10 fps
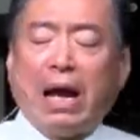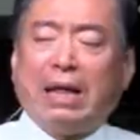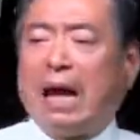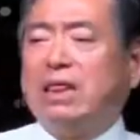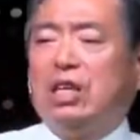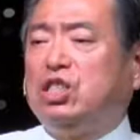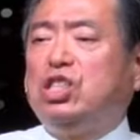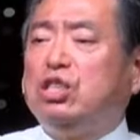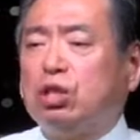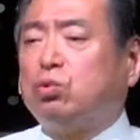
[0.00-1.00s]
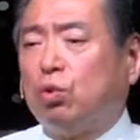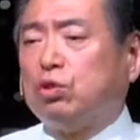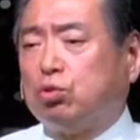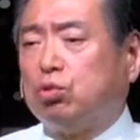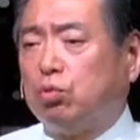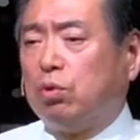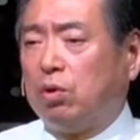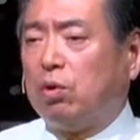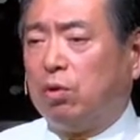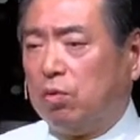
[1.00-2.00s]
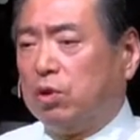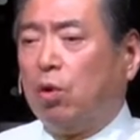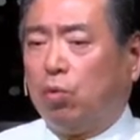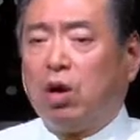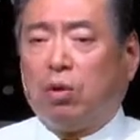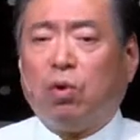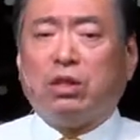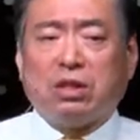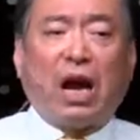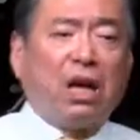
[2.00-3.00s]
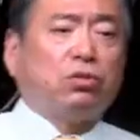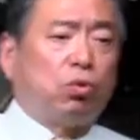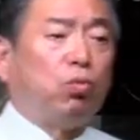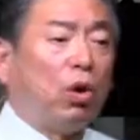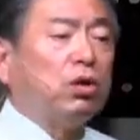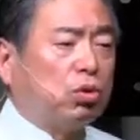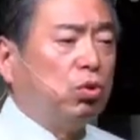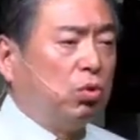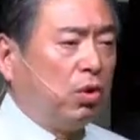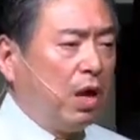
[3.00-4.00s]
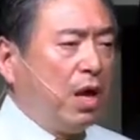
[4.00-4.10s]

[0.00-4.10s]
I, I think Jesus wants to, you know, work, wants us to work too.